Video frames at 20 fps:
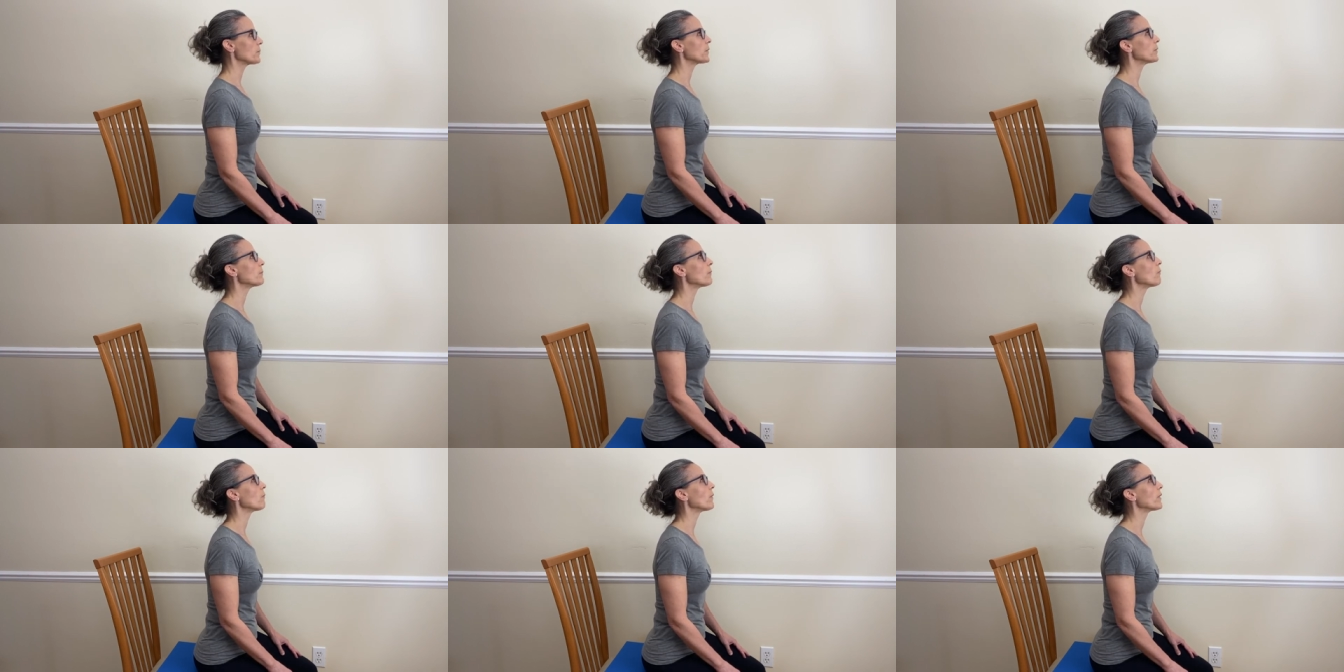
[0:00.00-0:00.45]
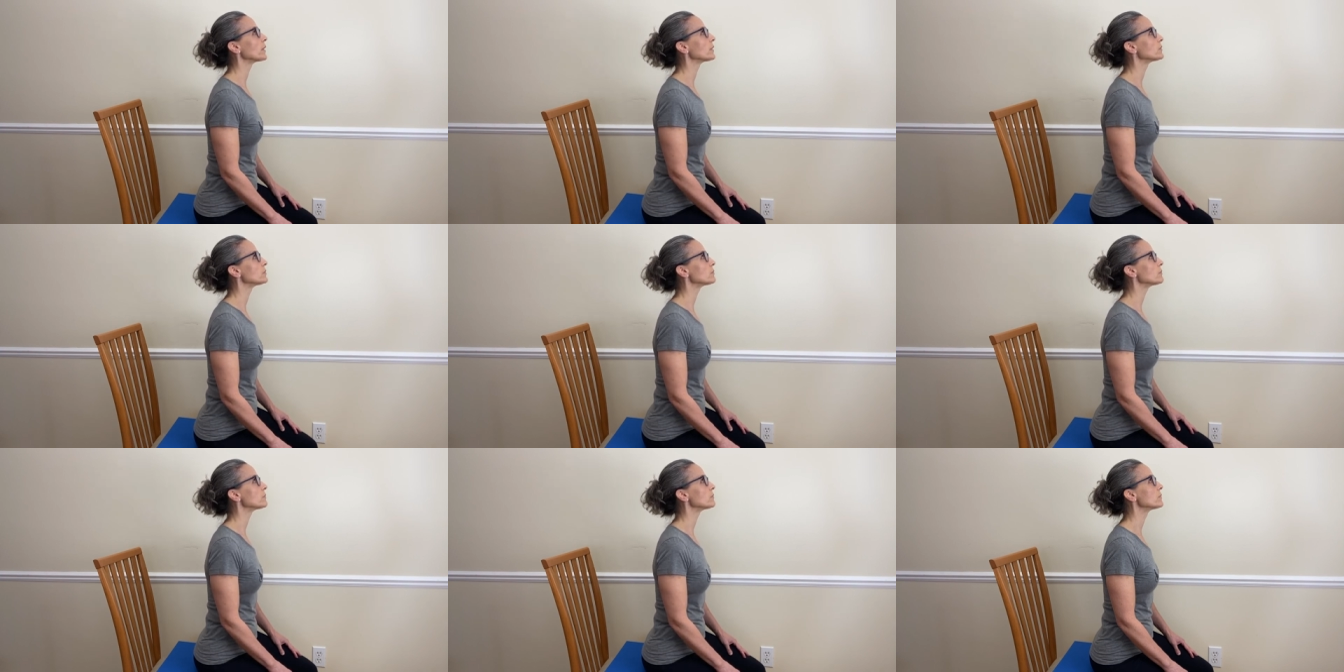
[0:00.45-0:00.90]
People want
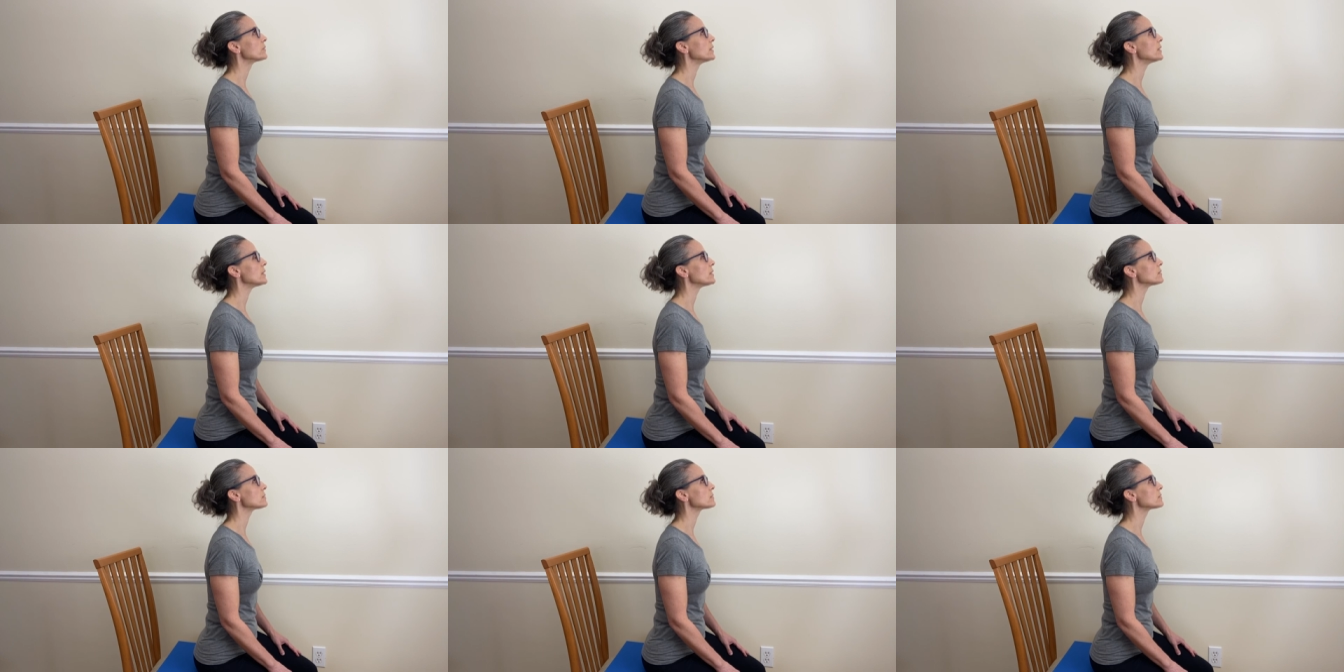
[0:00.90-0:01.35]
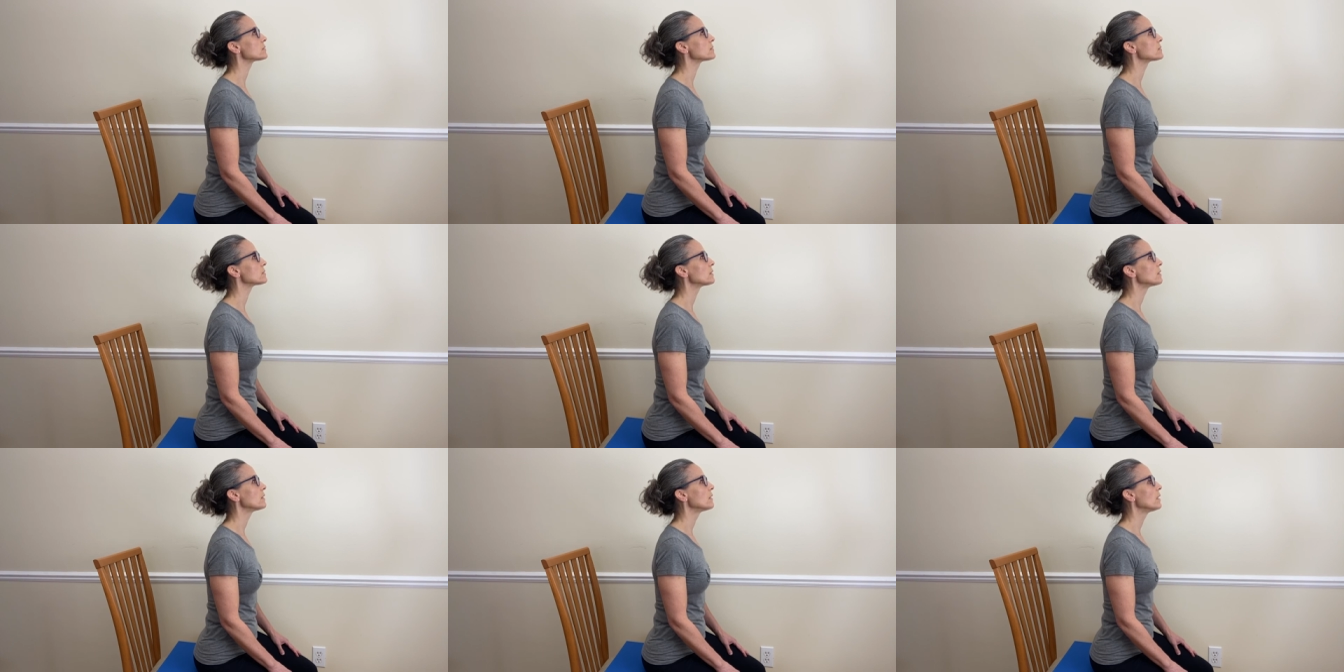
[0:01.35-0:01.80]
to do
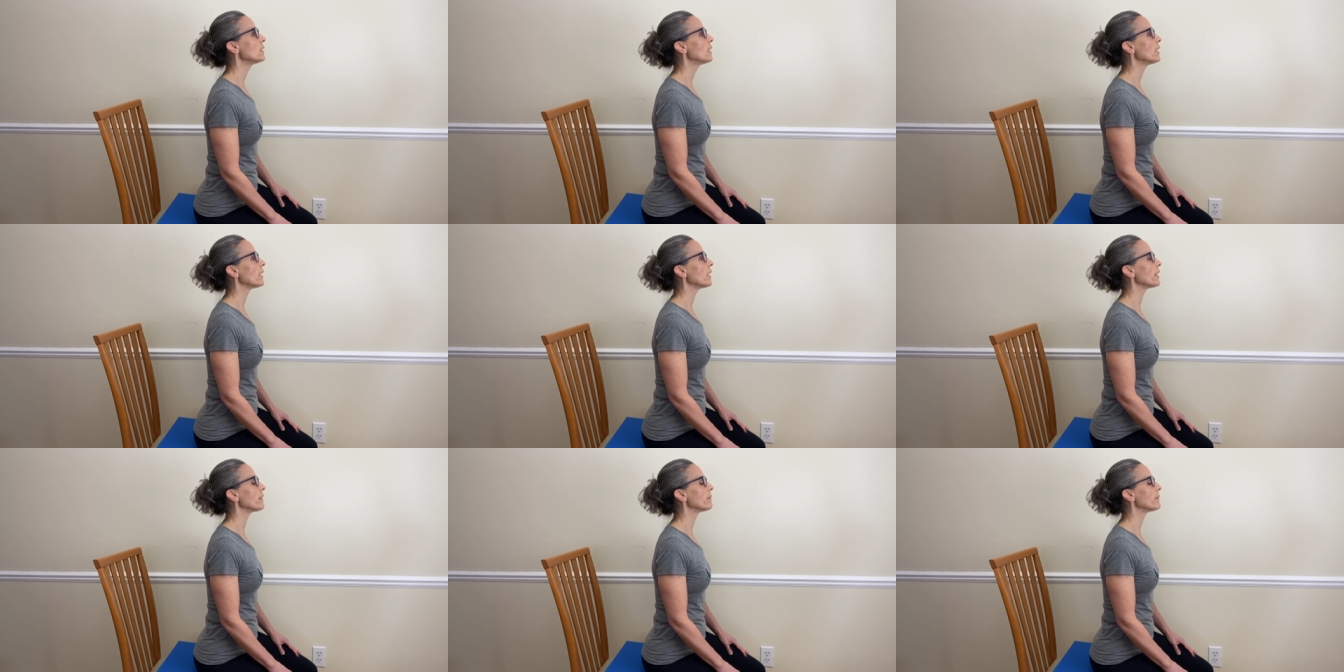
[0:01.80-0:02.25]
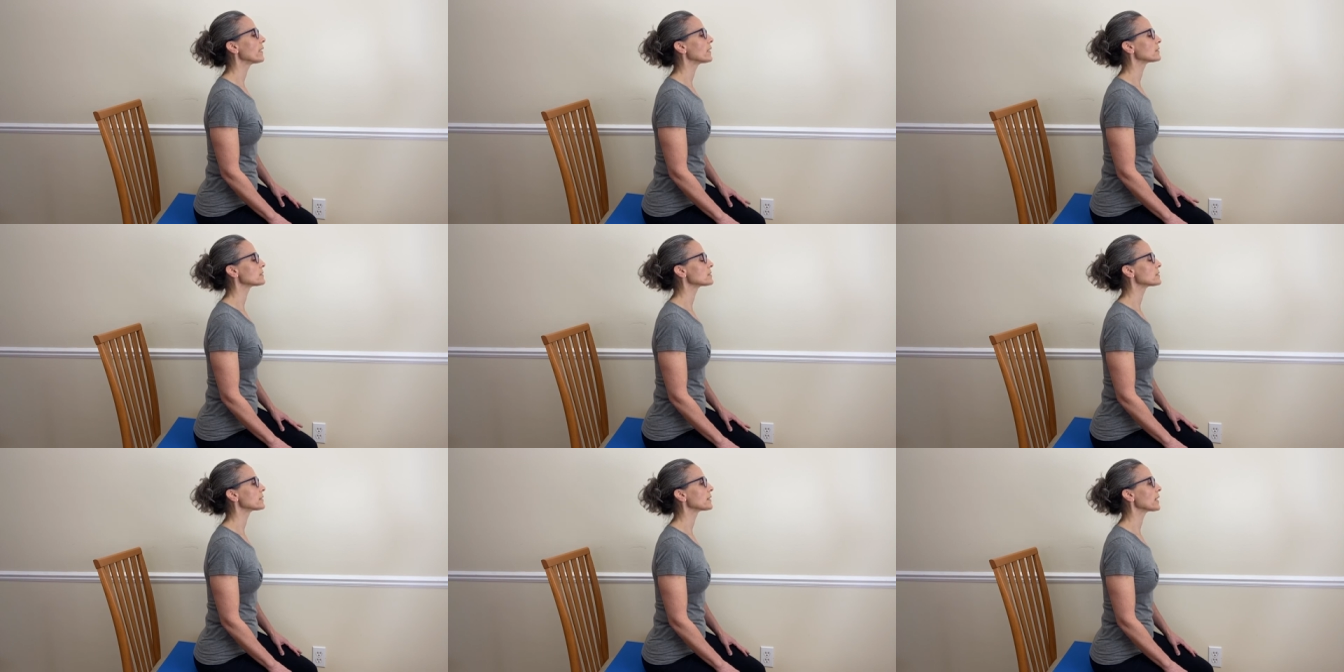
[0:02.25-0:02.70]
this, and
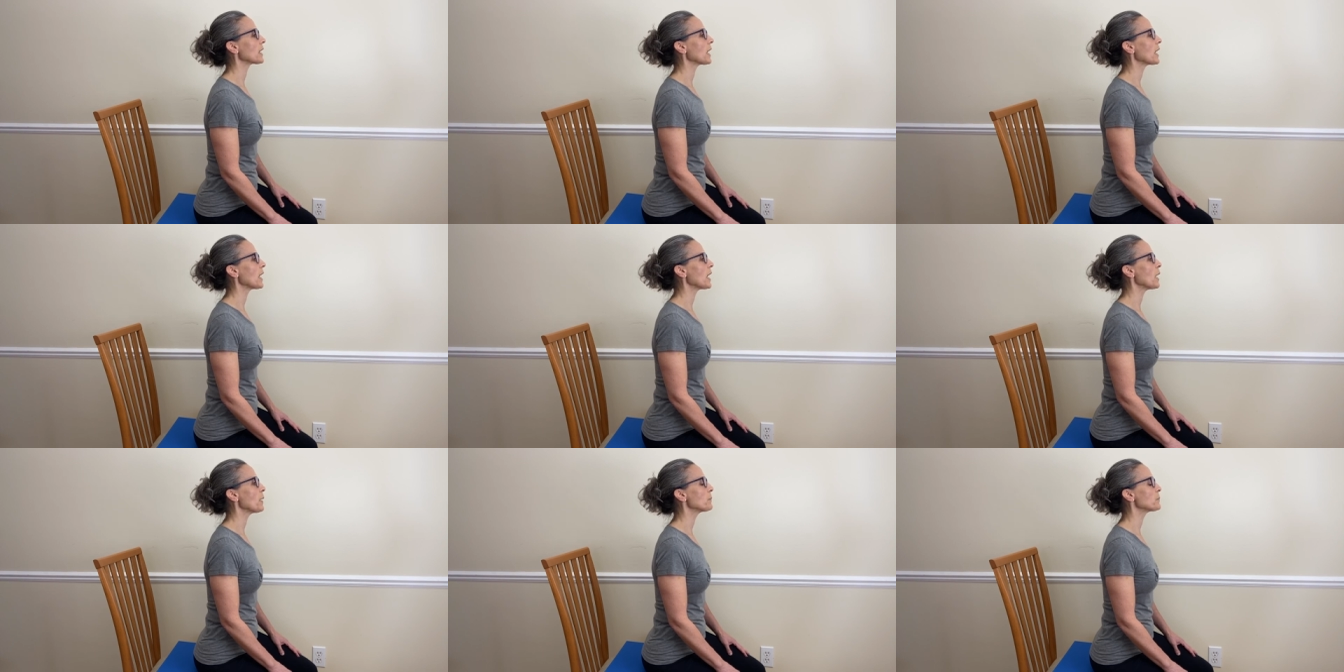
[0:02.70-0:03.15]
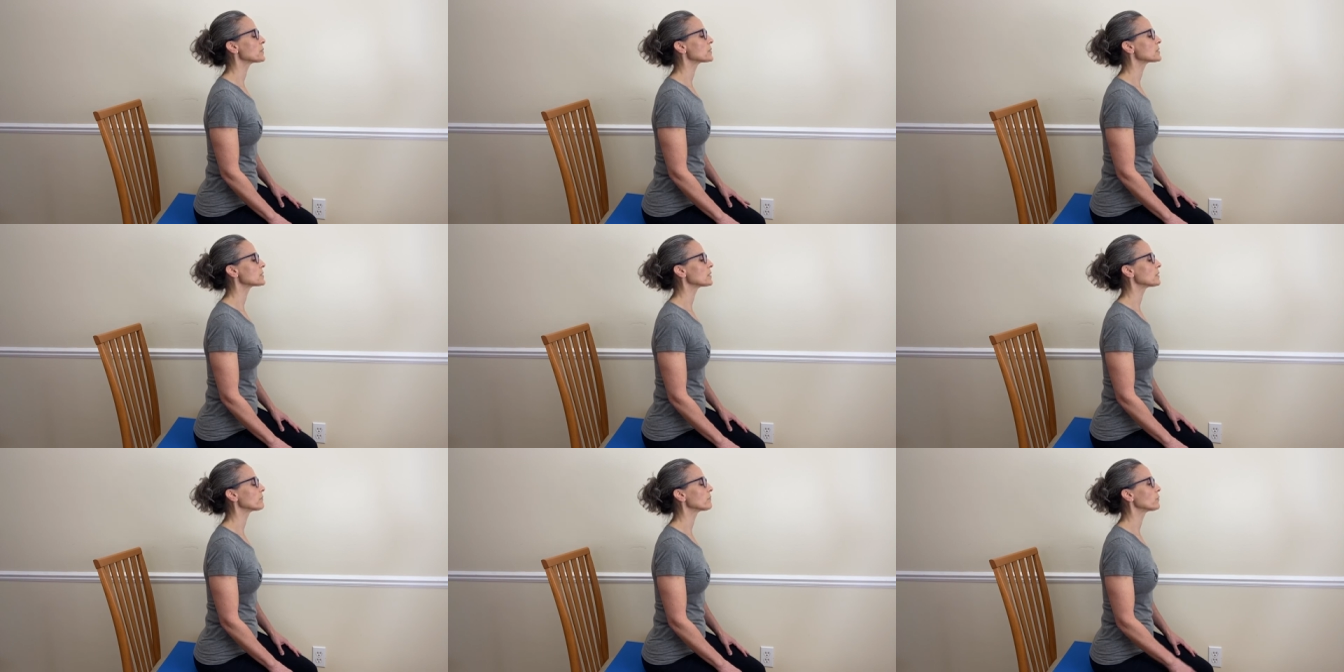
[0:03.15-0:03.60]
that's the
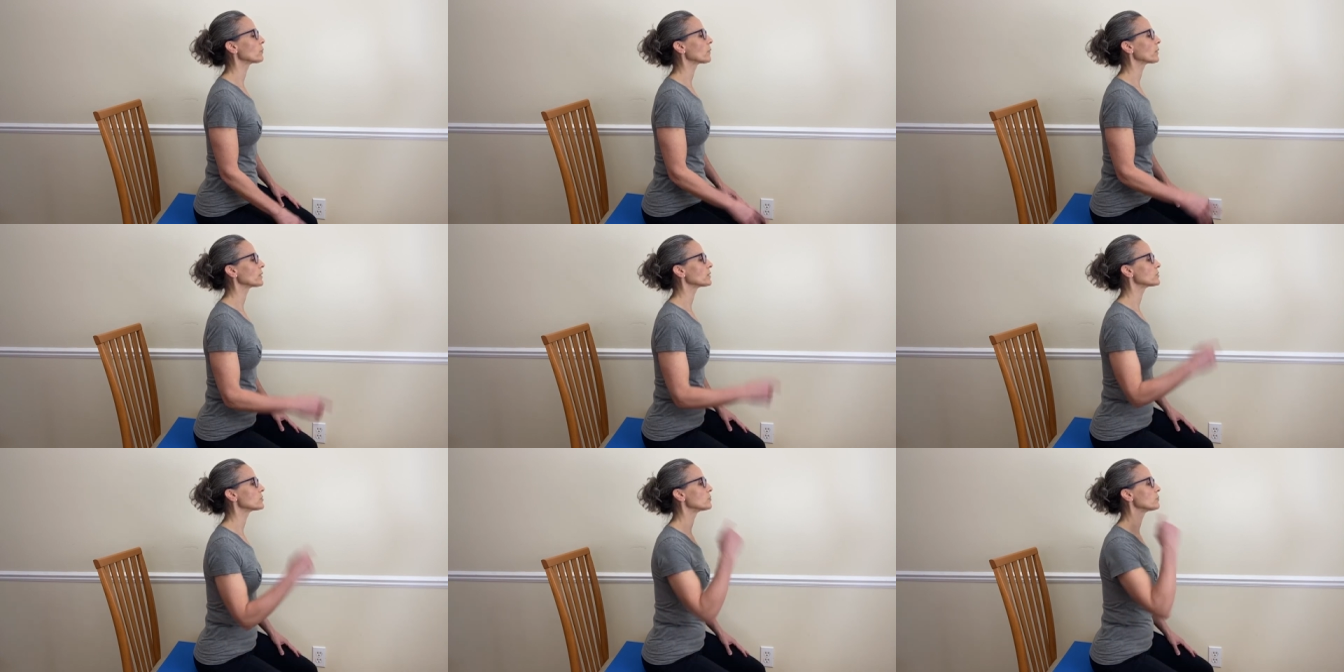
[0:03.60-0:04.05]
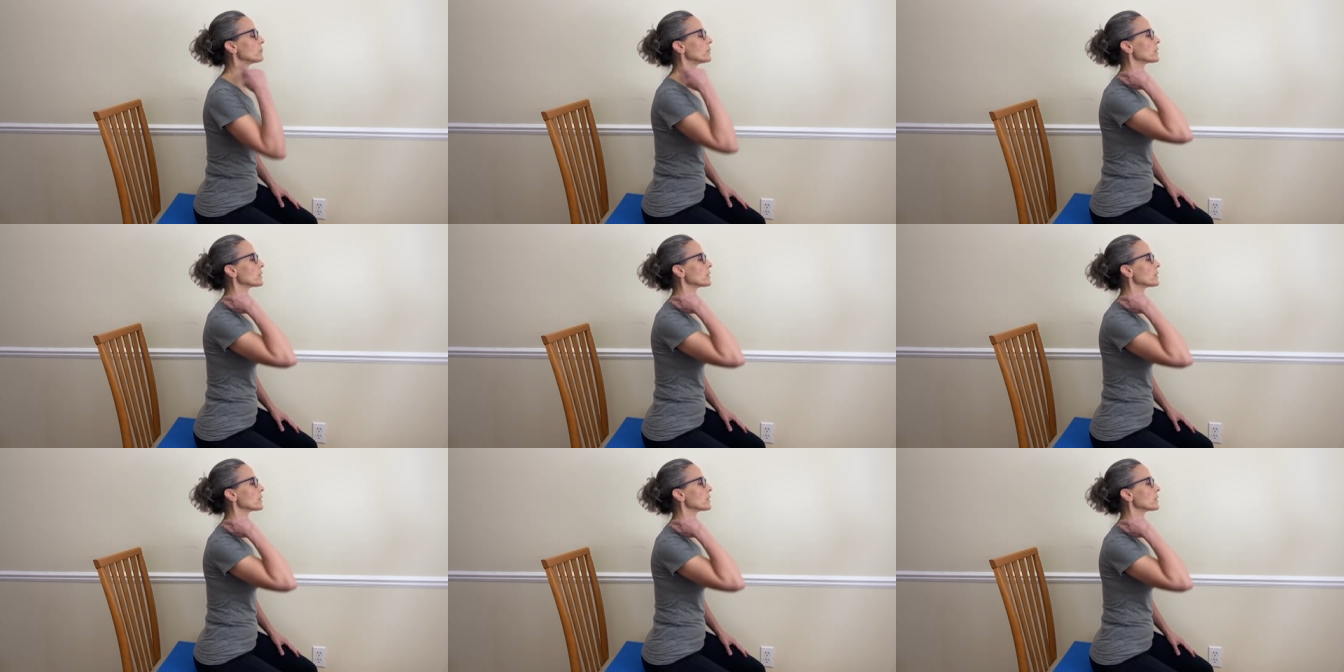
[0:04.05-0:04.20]
opposite of you want to do,